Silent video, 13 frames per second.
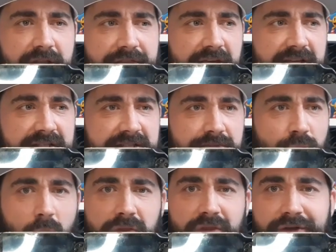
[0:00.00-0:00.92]
I think it's
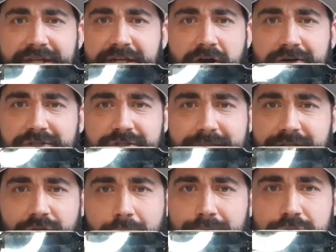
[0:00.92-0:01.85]
$1.99 or something,
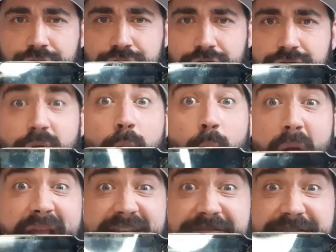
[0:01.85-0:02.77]
not much at all. So I'm
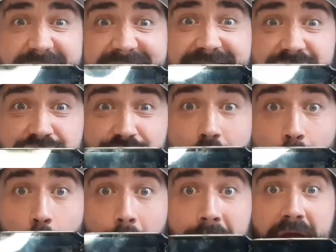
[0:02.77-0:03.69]
waiting for that to
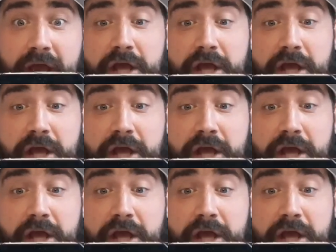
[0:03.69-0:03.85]
show up.